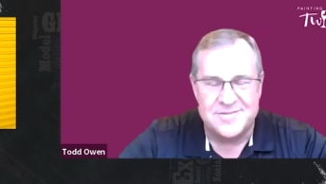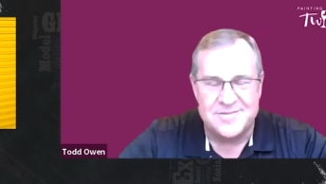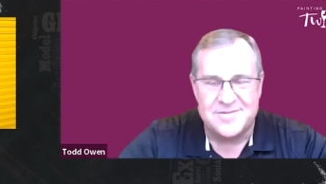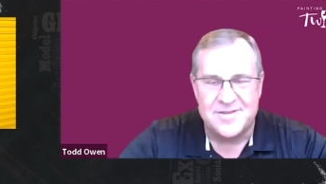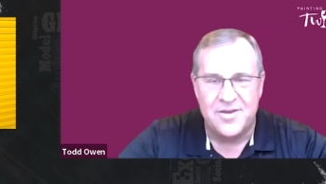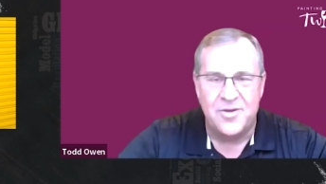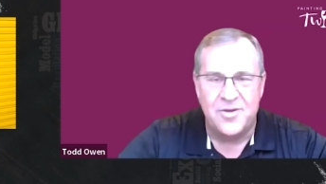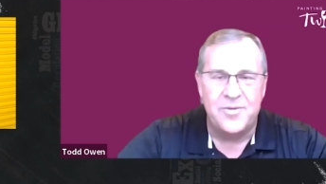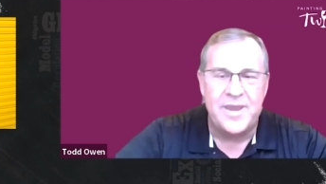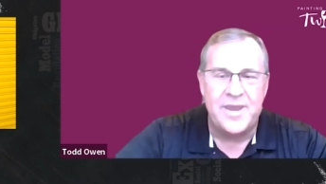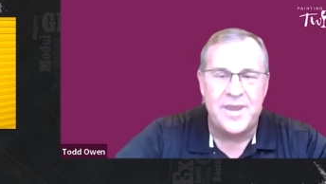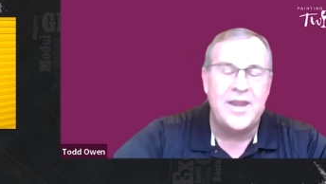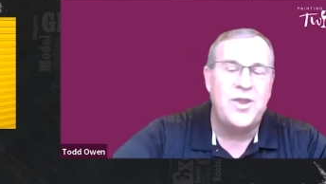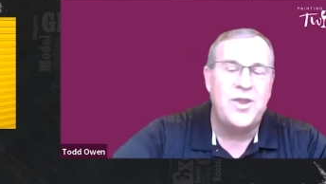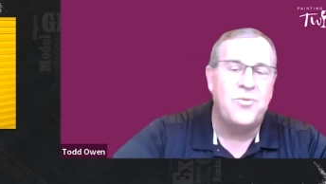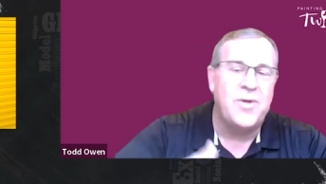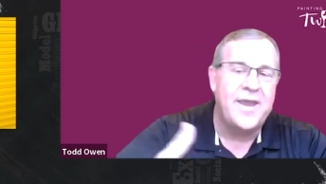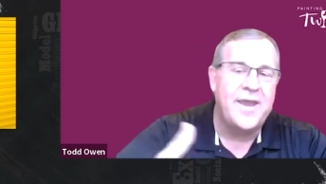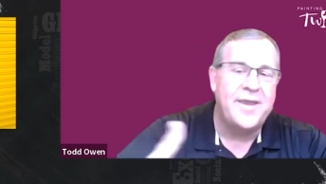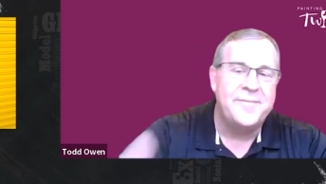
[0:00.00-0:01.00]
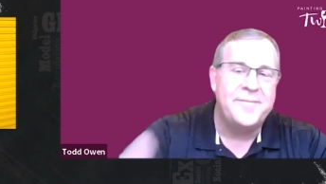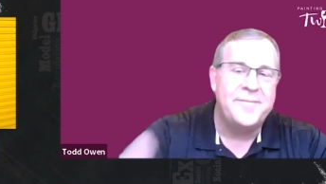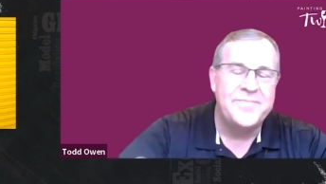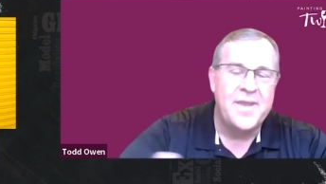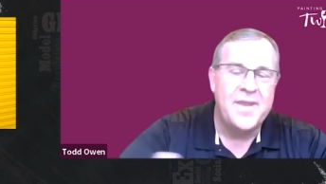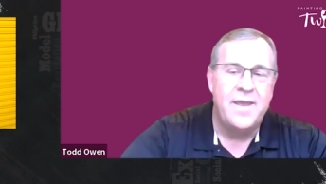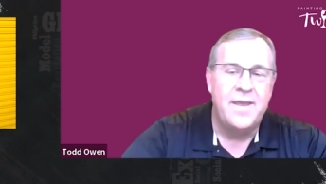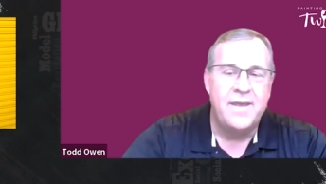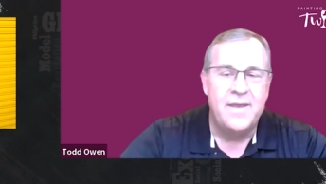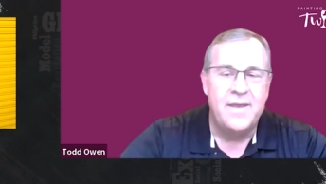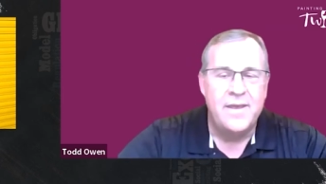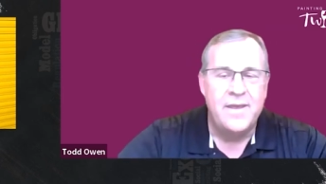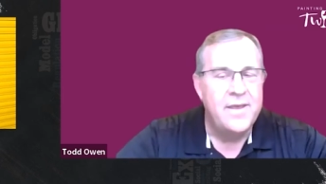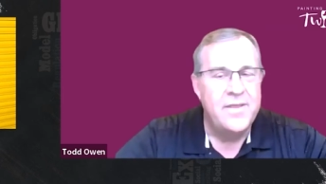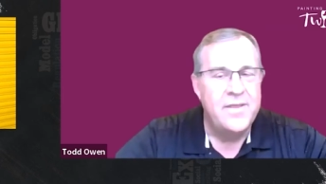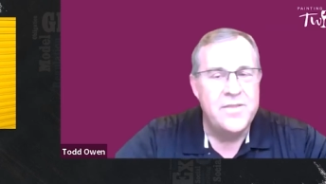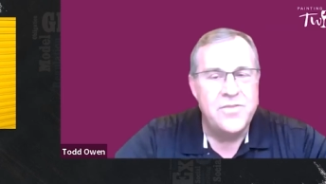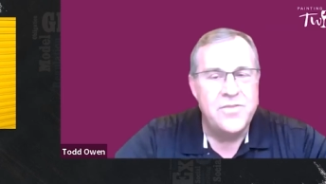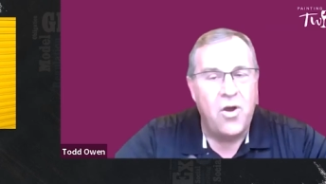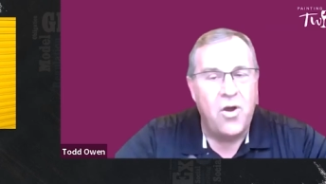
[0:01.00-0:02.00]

So anyway, awesome.